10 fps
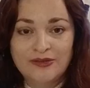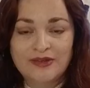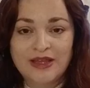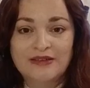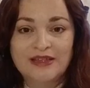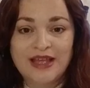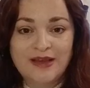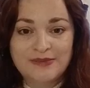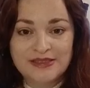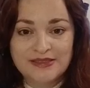without the
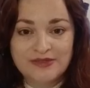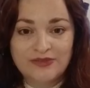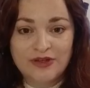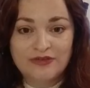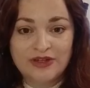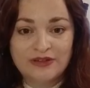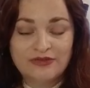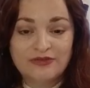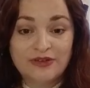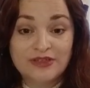absence of love, in the
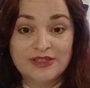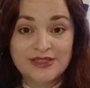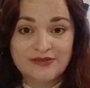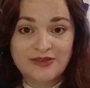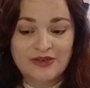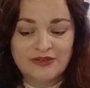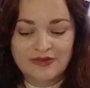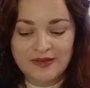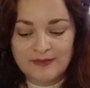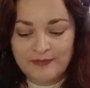fullness of love.
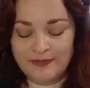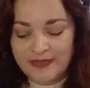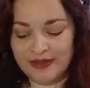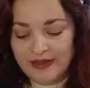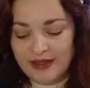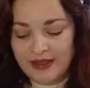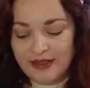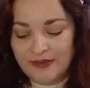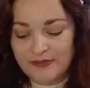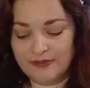
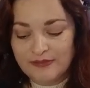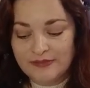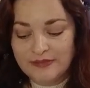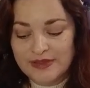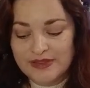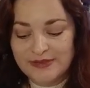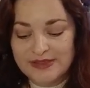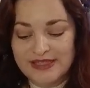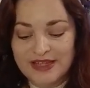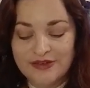So
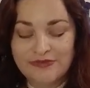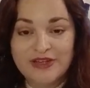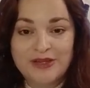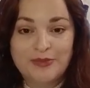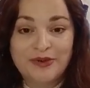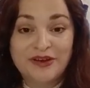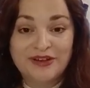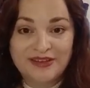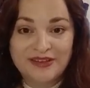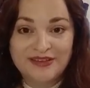it's like a
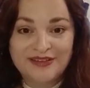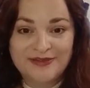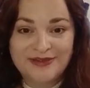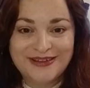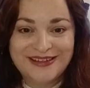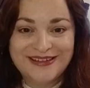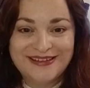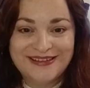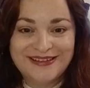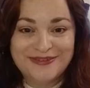rebirth
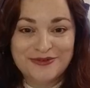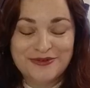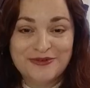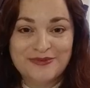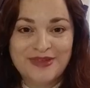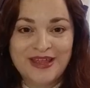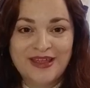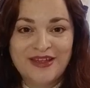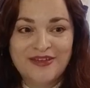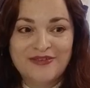within the womb
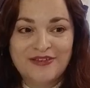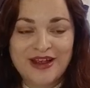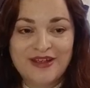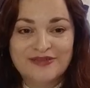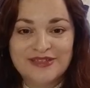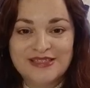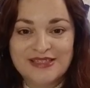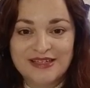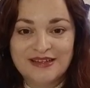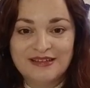for every
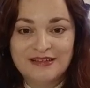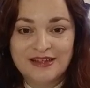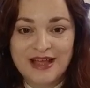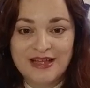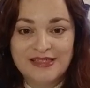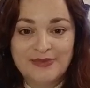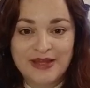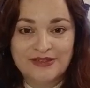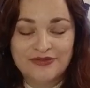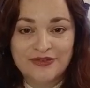single
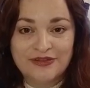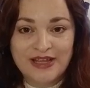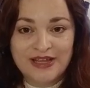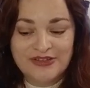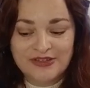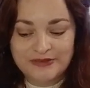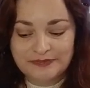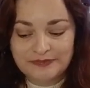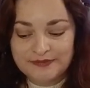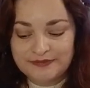aspect of creation.
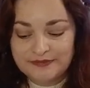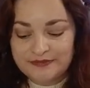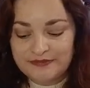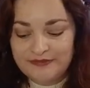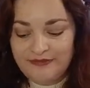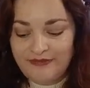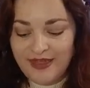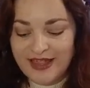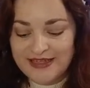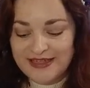
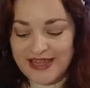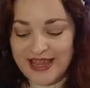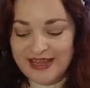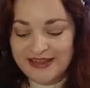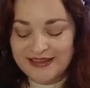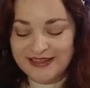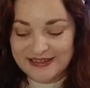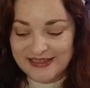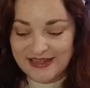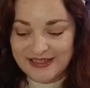And today, the
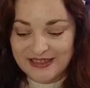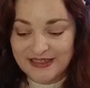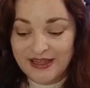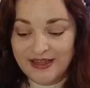exciting